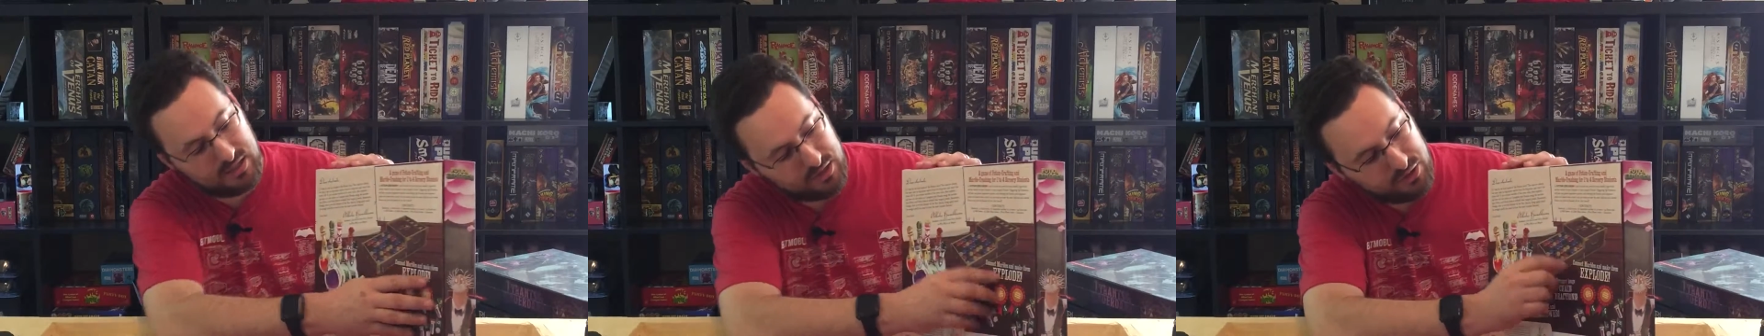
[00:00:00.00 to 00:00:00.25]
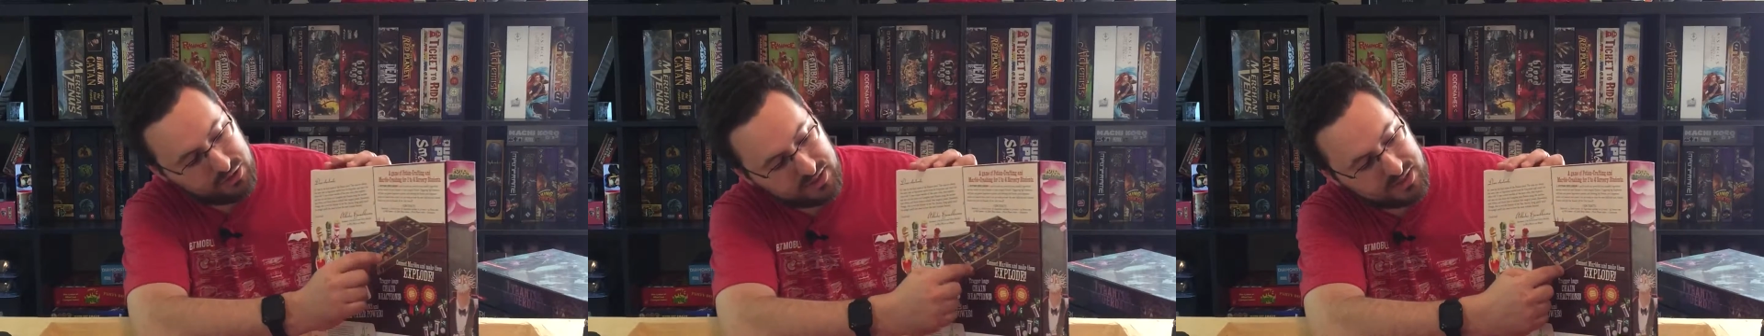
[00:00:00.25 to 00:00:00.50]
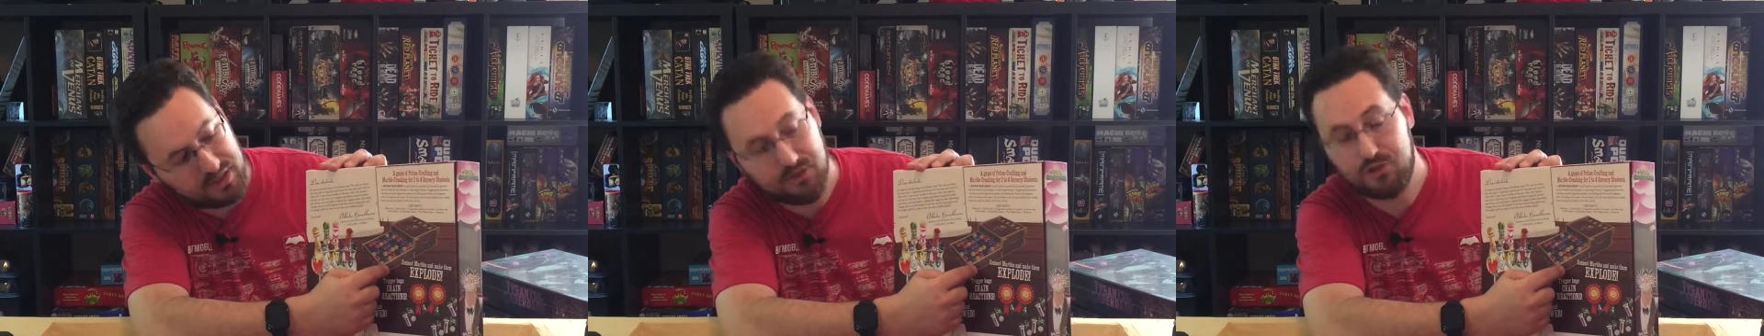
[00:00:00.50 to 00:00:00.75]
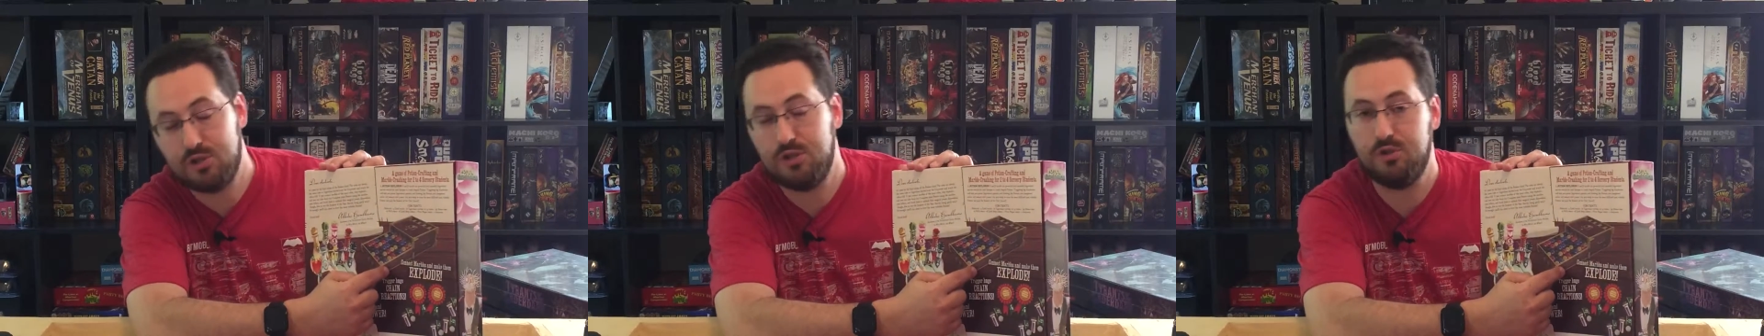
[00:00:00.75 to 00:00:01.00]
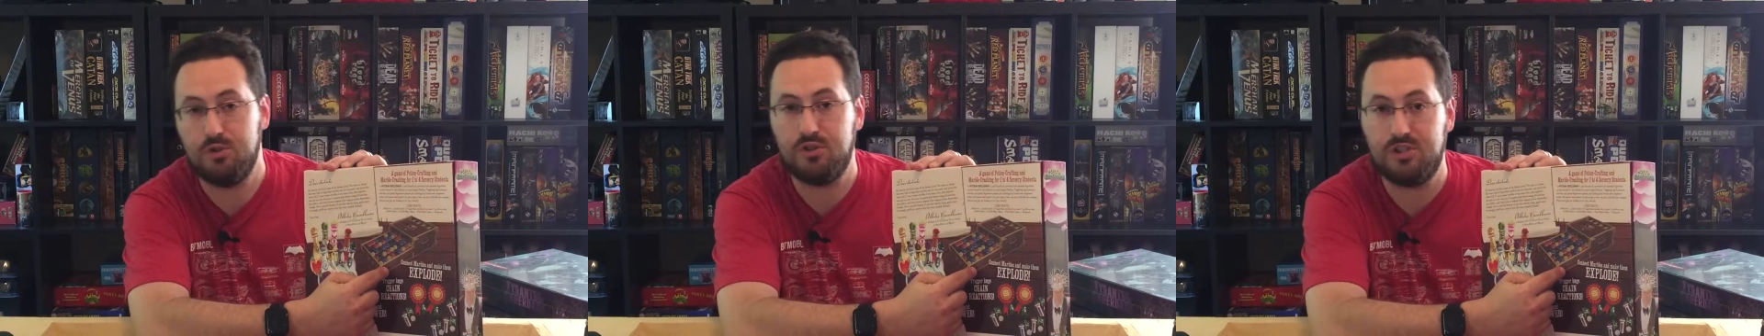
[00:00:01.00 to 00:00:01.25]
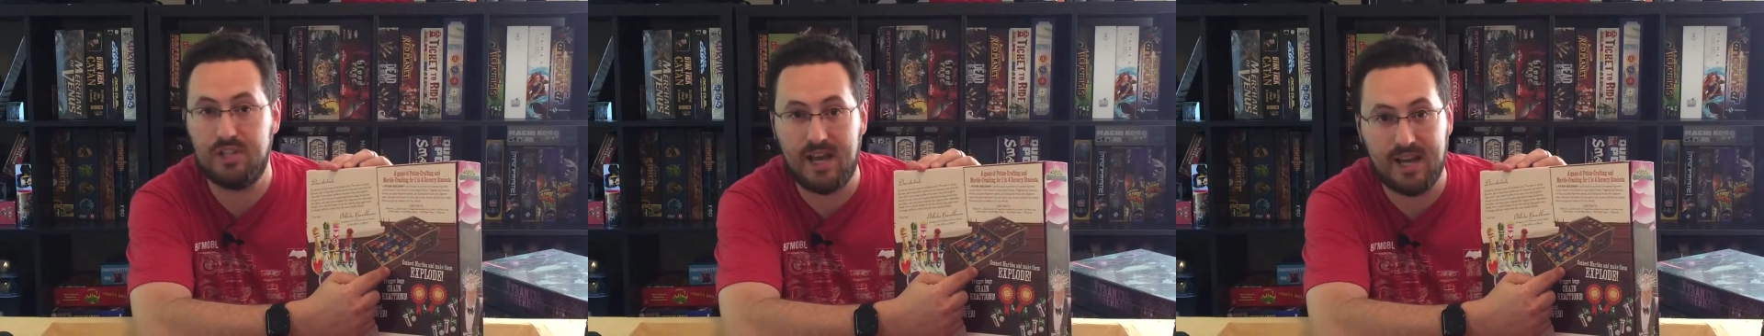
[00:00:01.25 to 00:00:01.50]
you can see there's a little
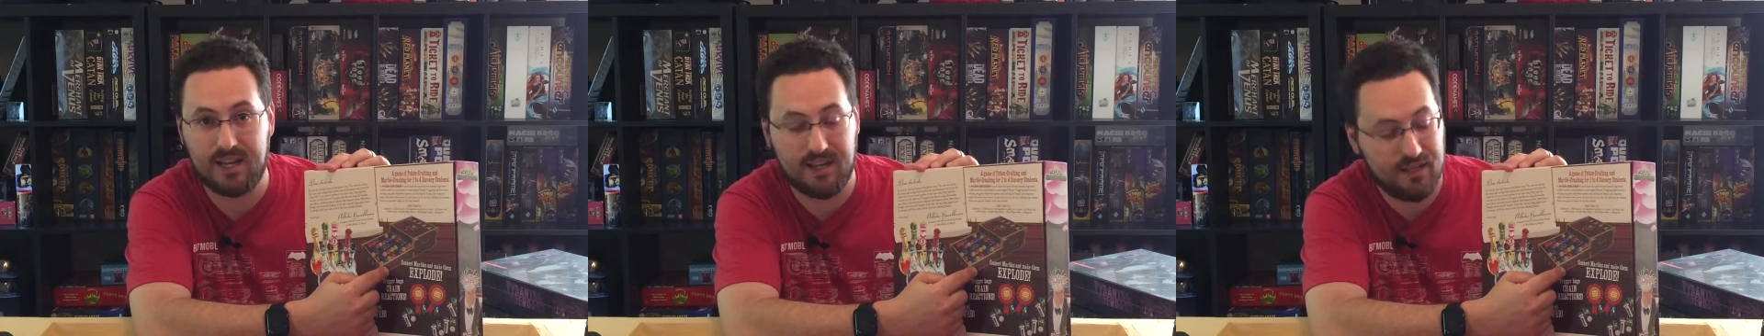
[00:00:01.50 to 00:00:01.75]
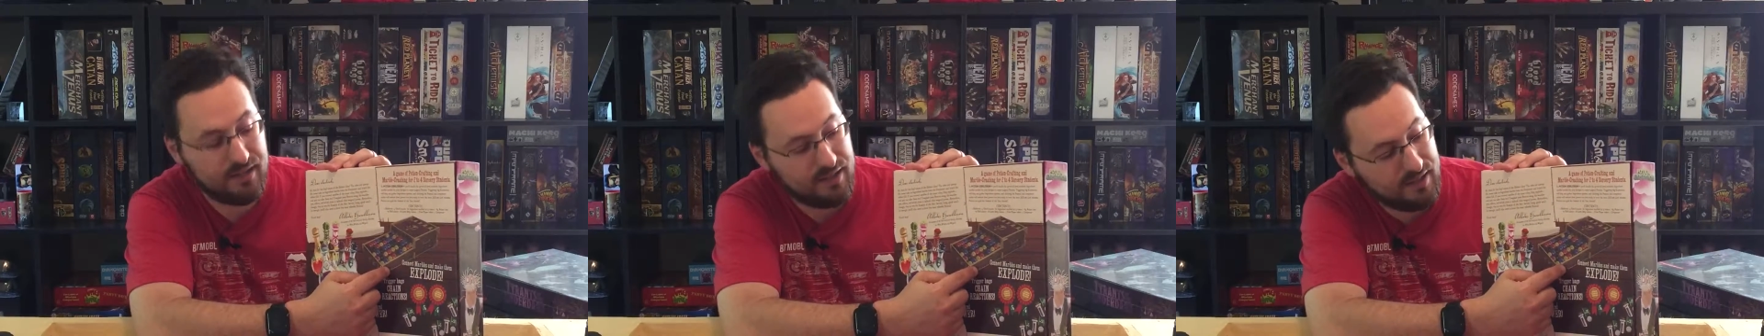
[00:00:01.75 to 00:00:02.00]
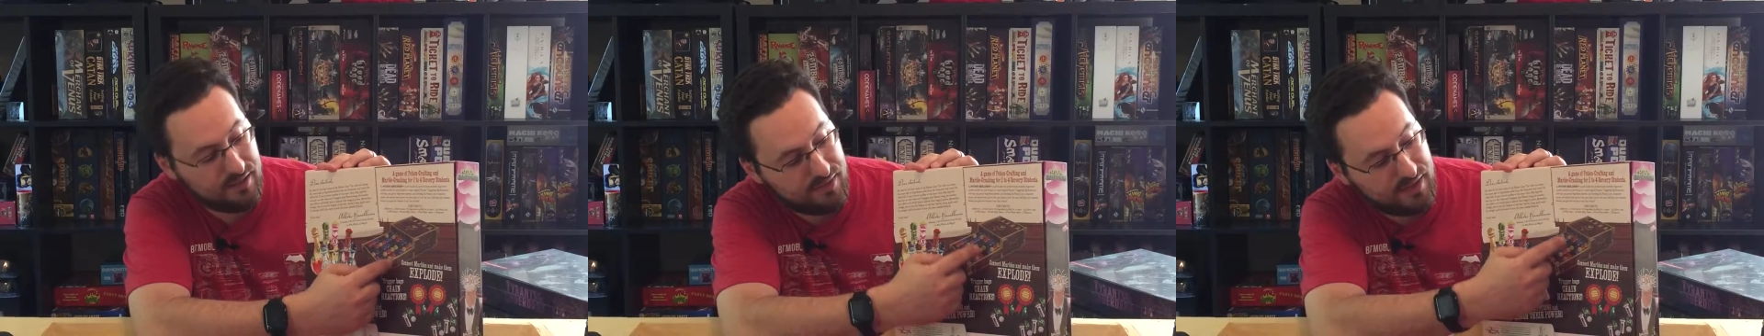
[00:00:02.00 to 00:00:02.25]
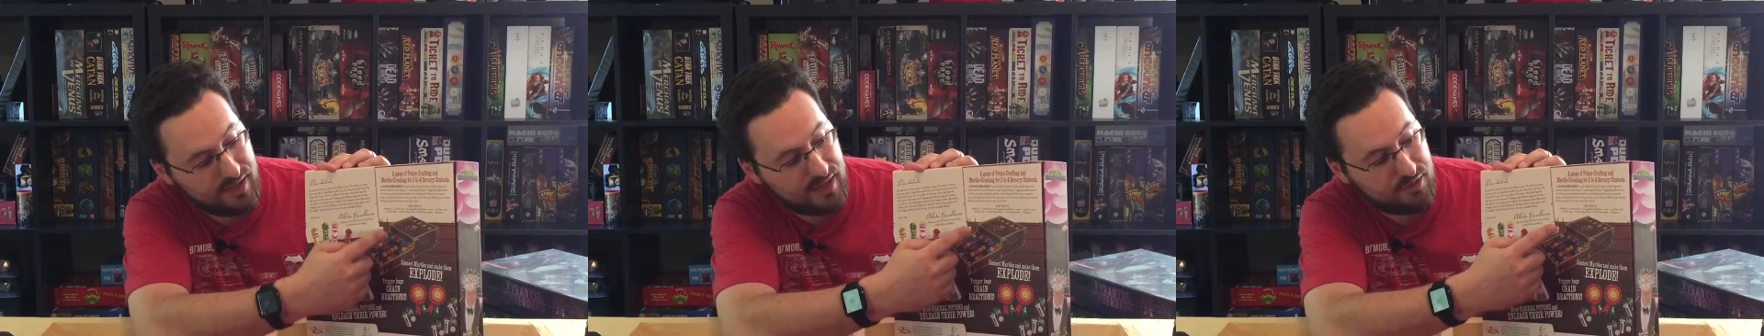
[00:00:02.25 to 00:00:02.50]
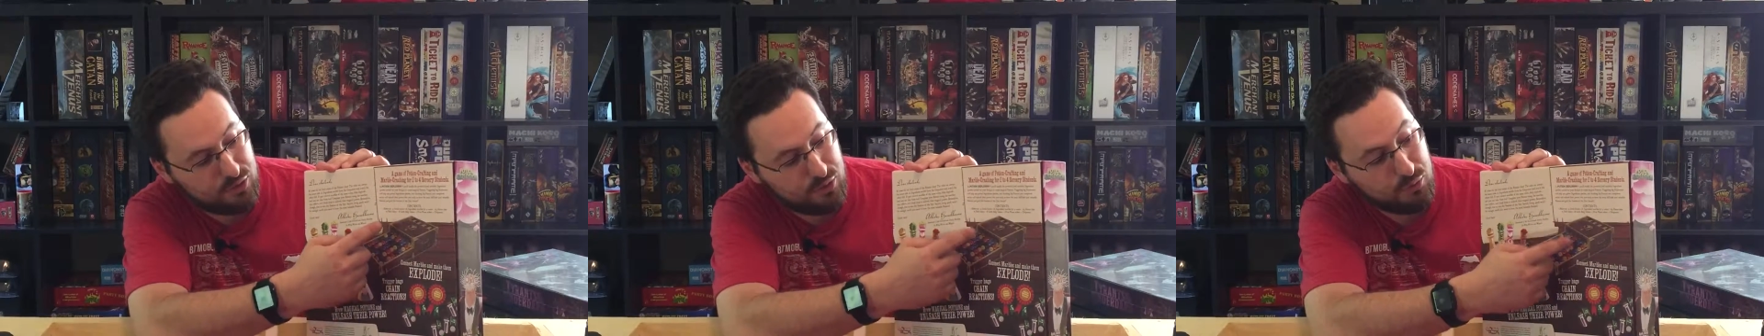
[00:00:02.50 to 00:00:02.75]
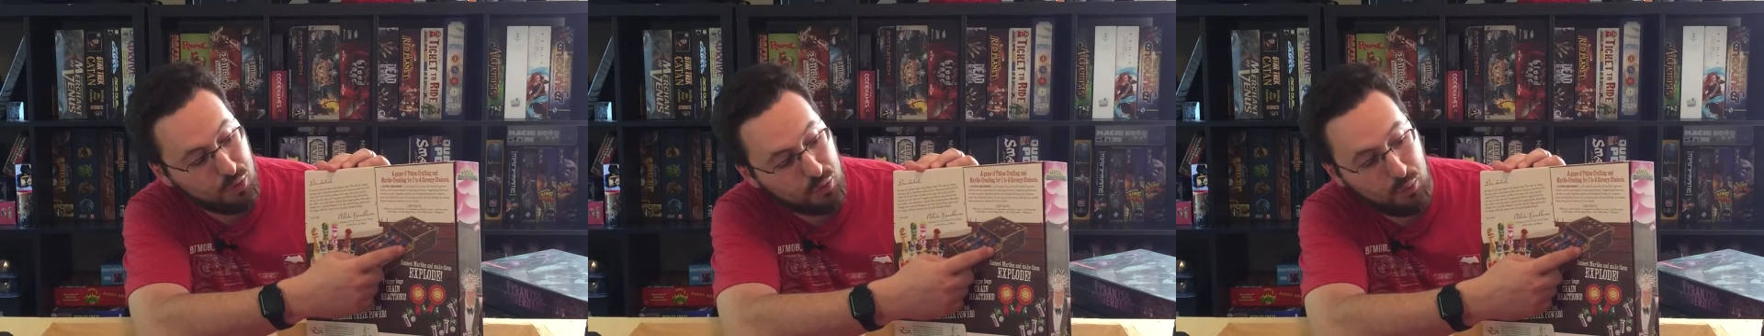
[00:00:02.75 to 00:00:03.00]
stack that
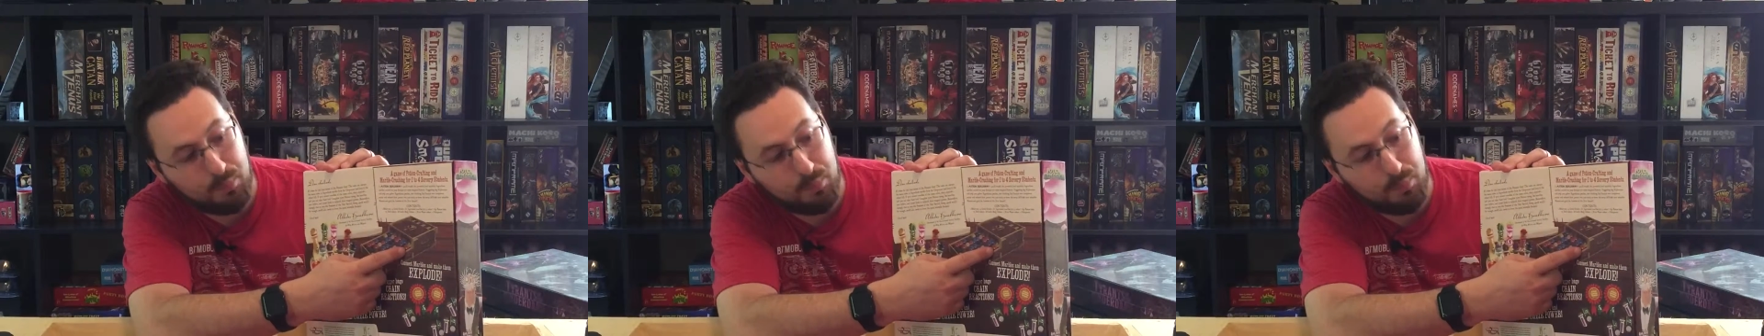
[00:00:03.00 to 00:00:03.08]
you